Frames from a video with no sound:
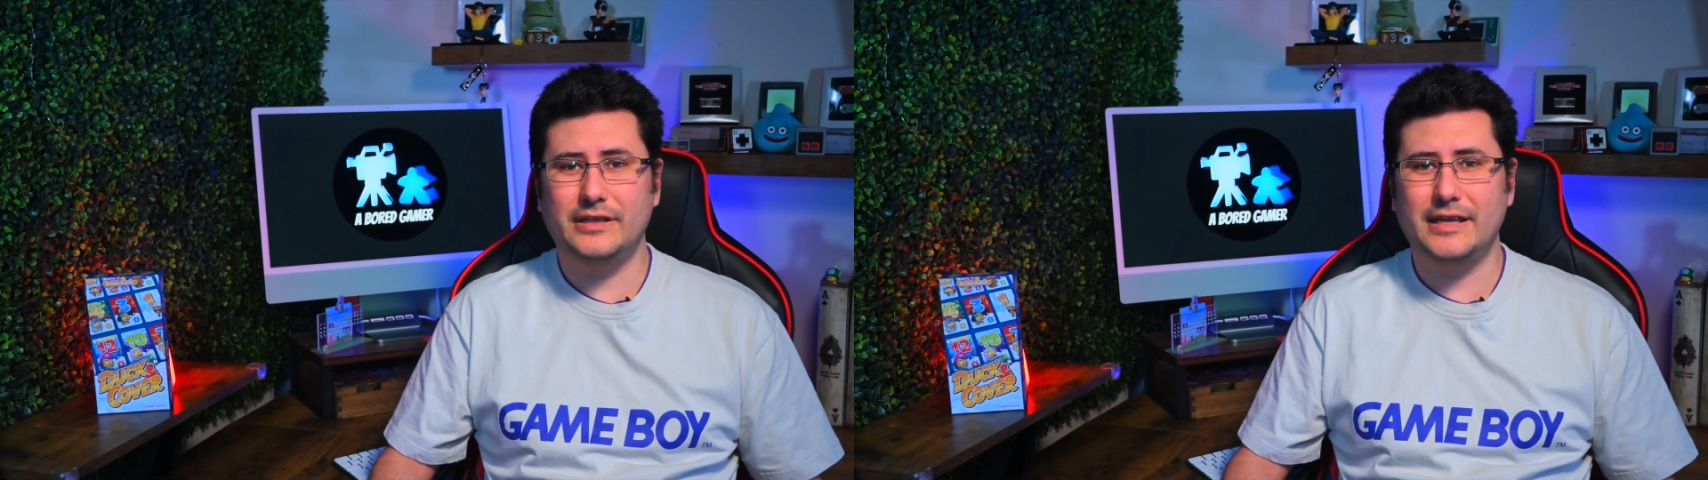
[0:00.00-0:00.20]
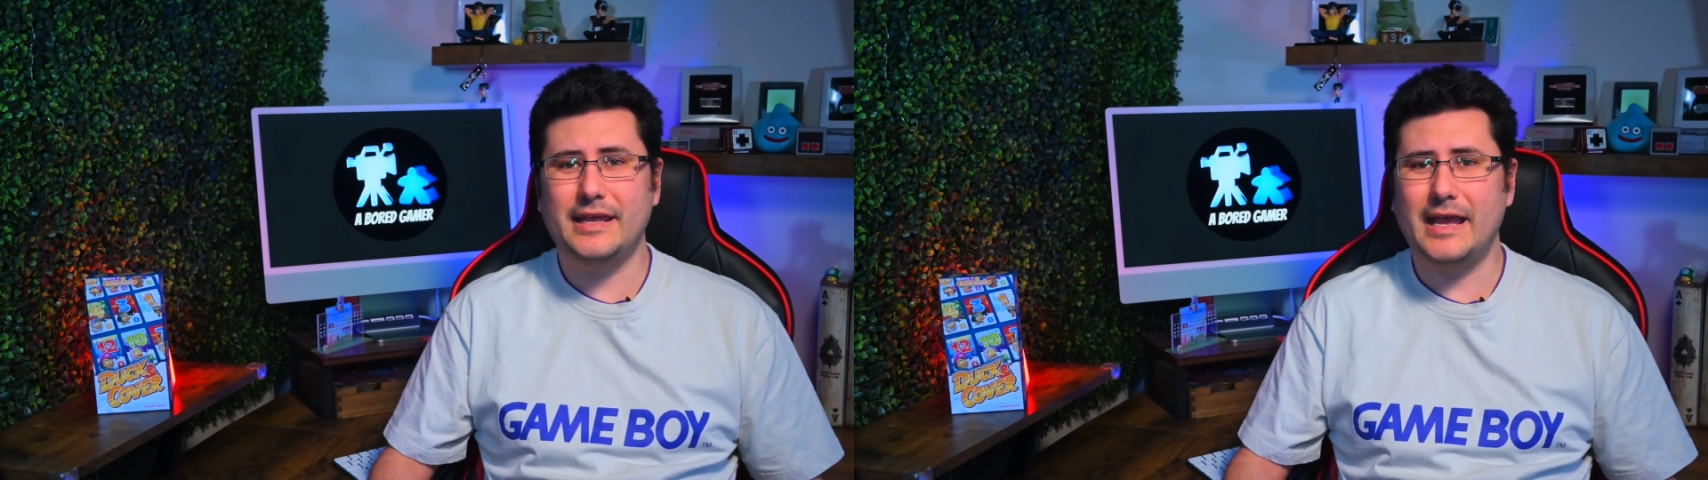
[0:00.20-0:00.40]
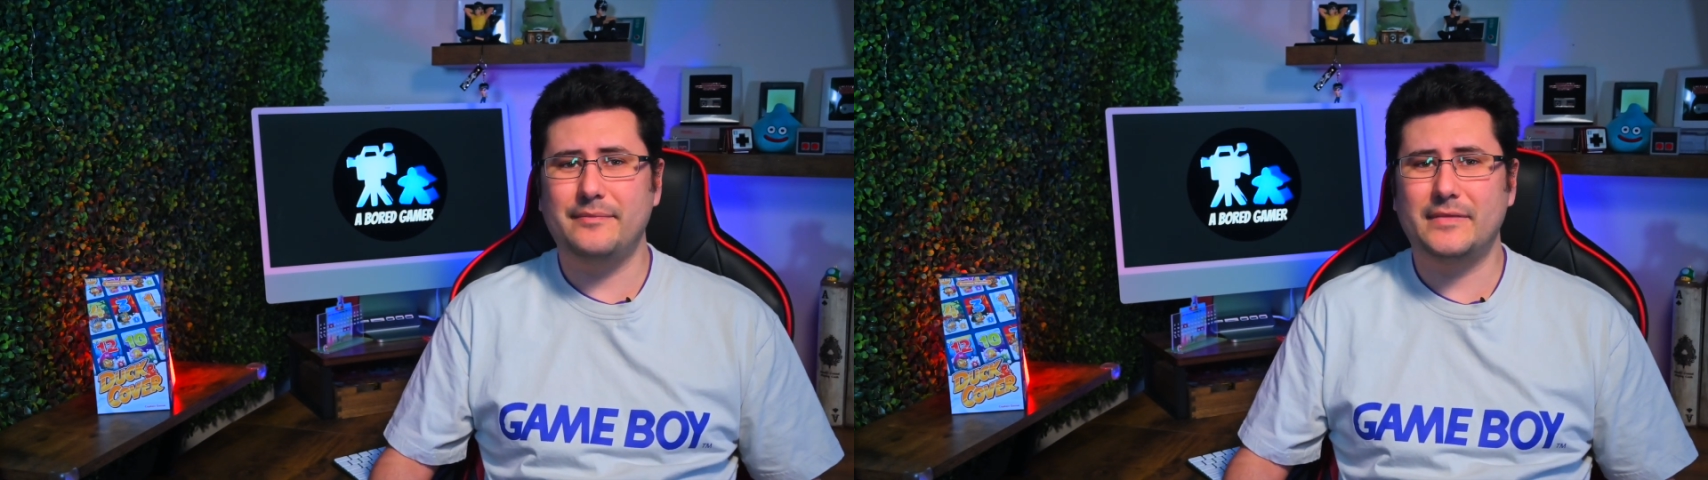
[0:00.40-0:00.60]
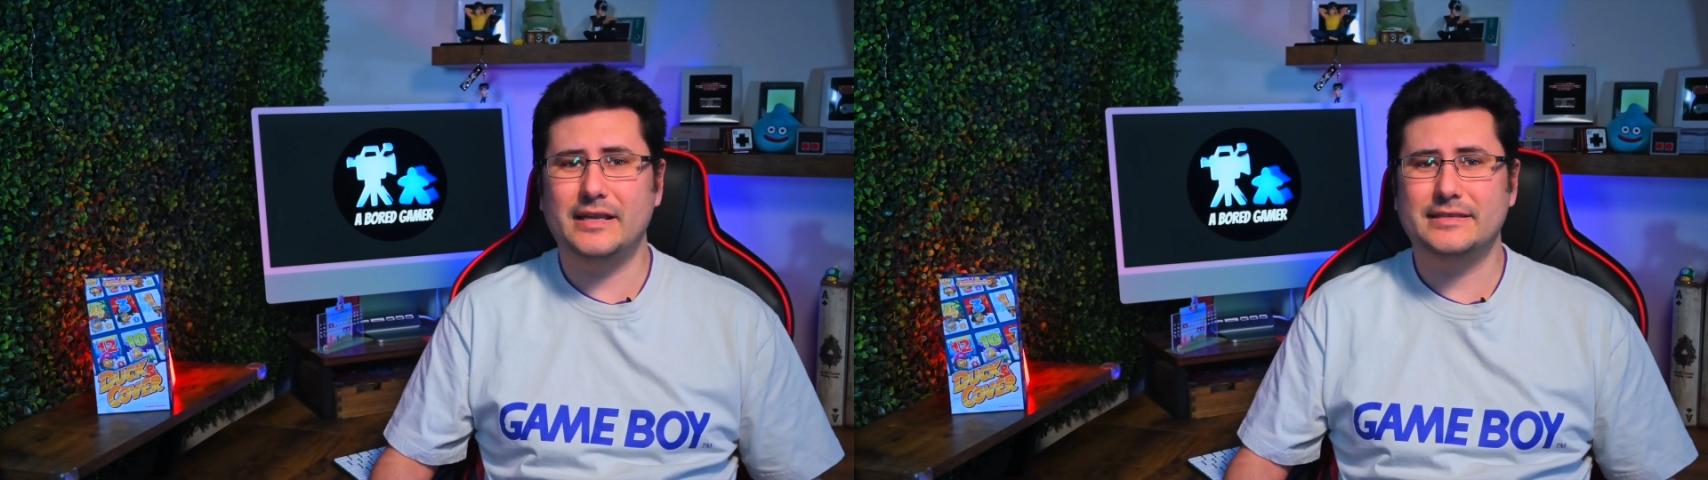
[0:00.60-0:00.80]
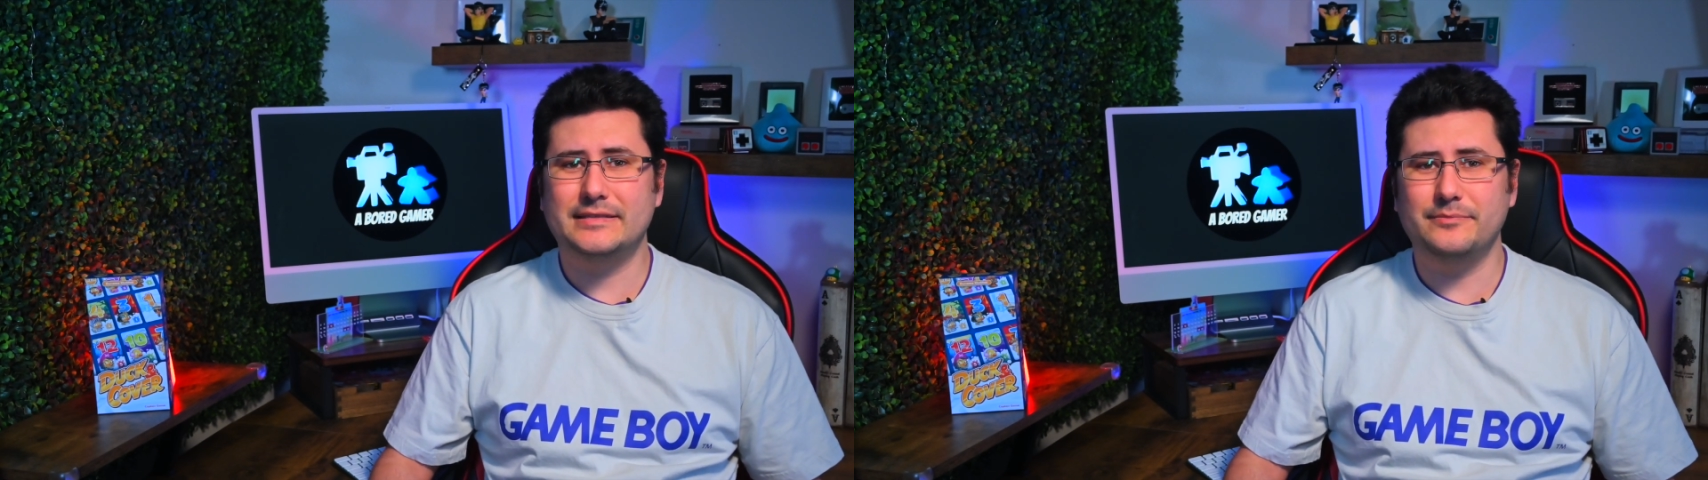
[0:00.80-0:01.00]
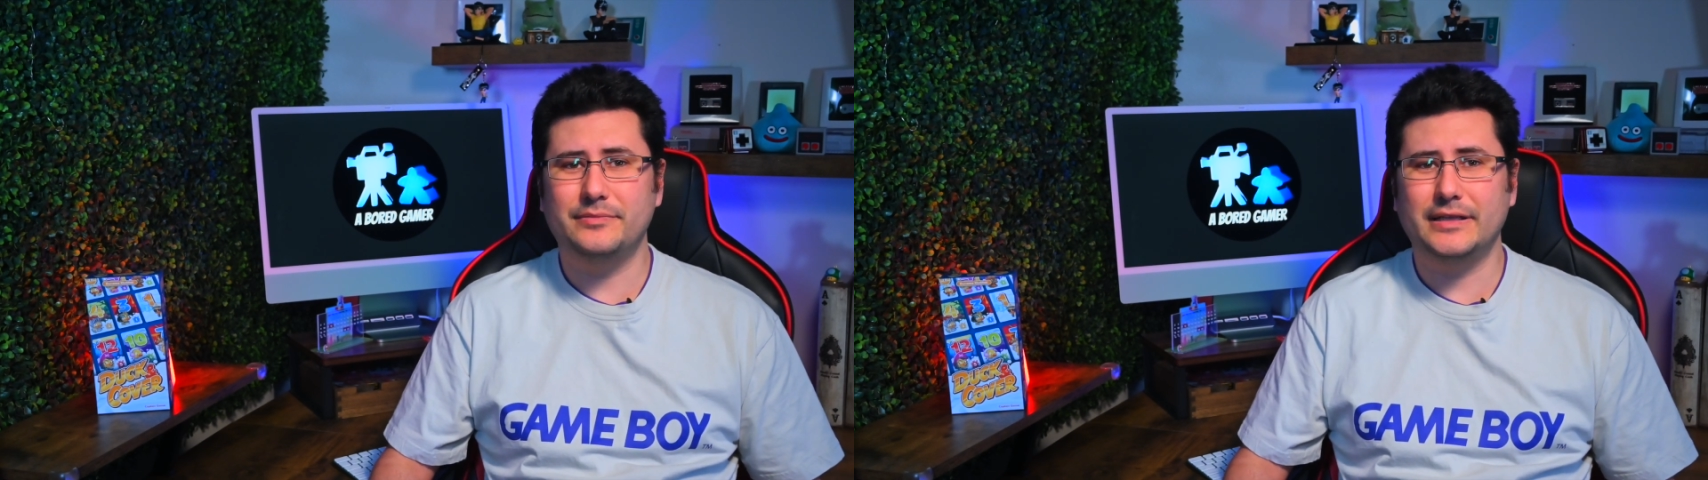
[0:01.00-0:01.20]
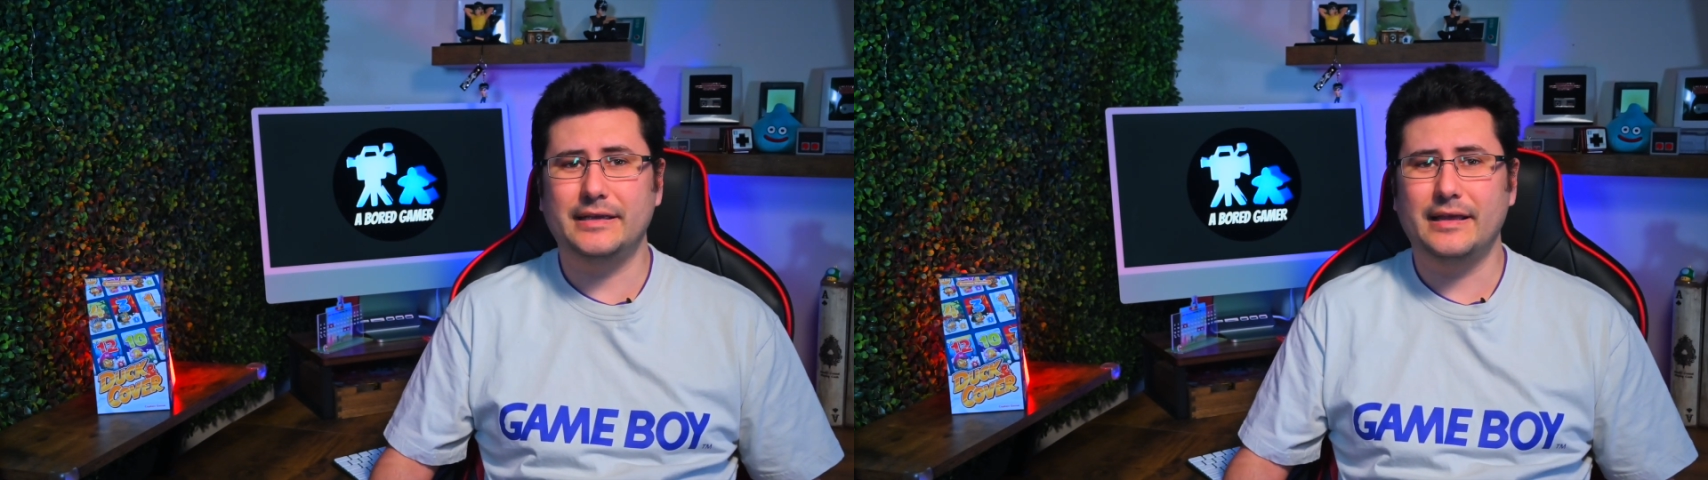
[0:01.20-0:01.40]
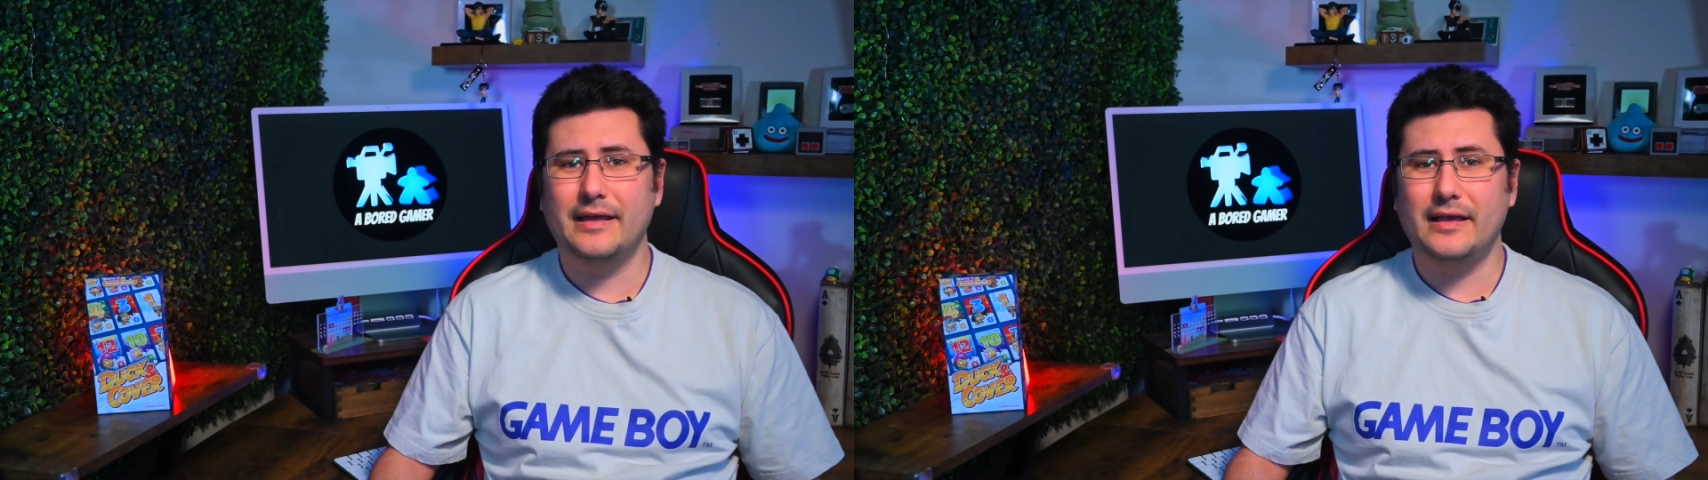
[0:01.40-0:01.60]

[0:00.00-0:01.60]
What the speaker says: in a game that is simply